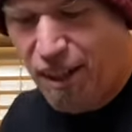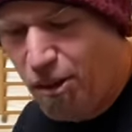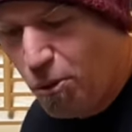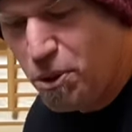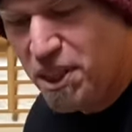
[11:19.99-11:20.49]

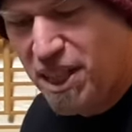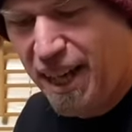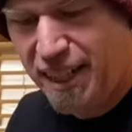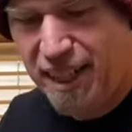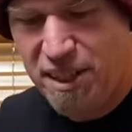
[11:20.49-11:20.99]
all the
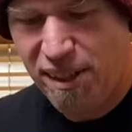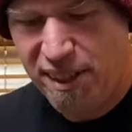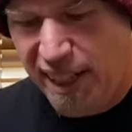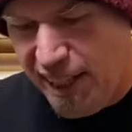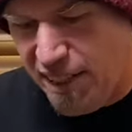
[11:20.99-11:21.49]
techniques I
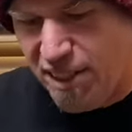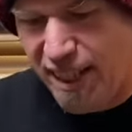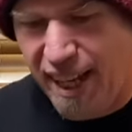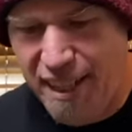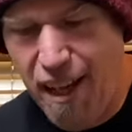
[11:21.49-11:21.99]
needed to
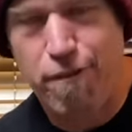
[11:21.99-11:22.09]
get that